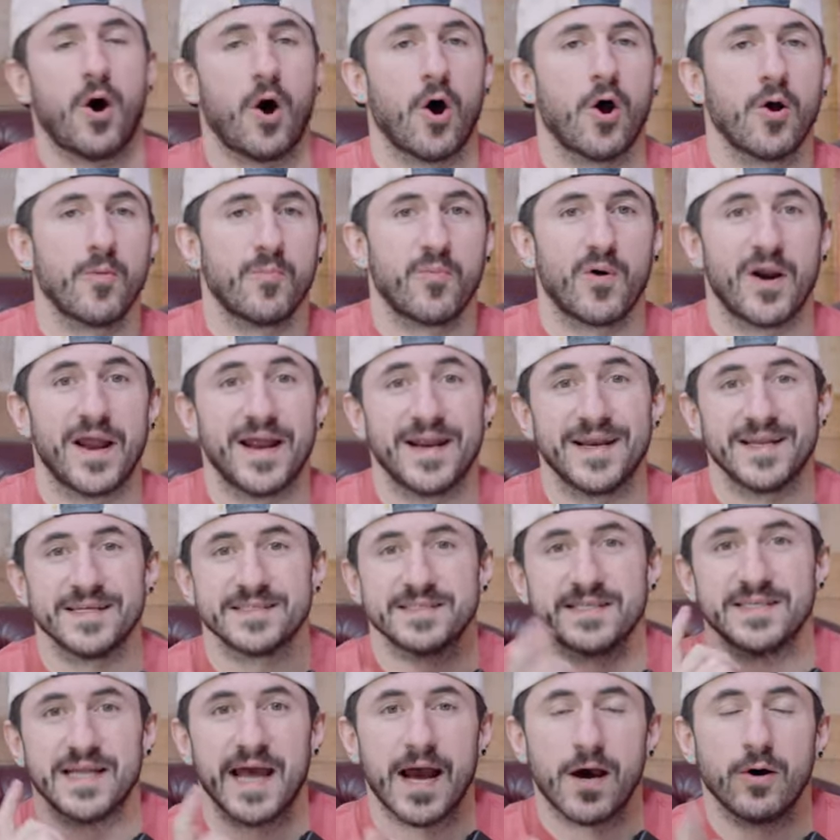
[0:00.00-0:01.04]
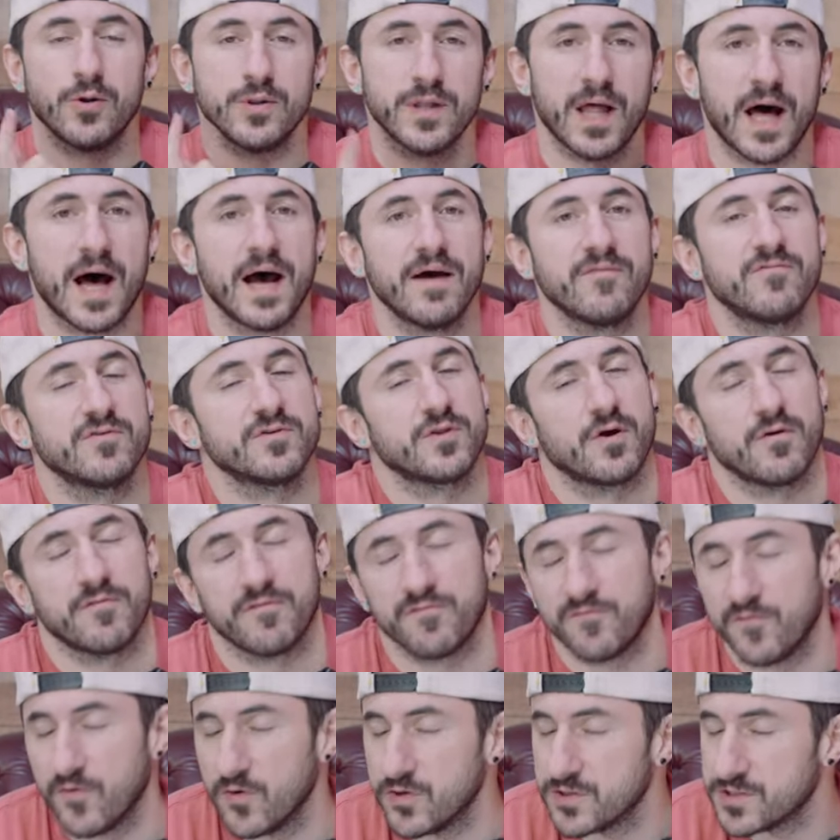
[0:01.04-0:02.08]
our brand, is now live with our
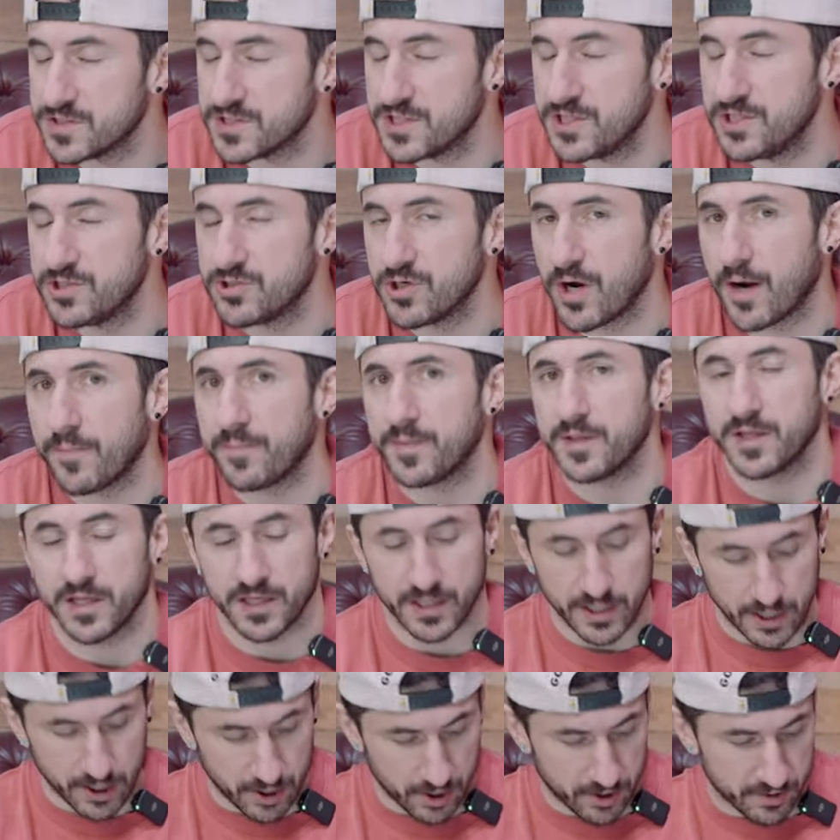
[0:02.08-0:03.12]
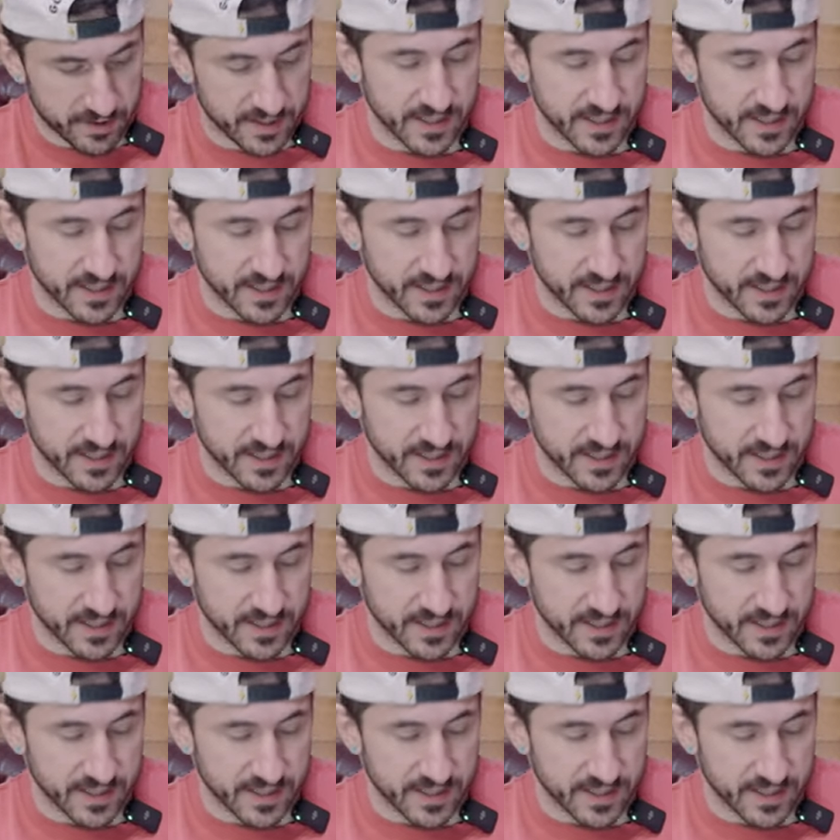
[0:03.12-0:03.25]
first tee drop of the year.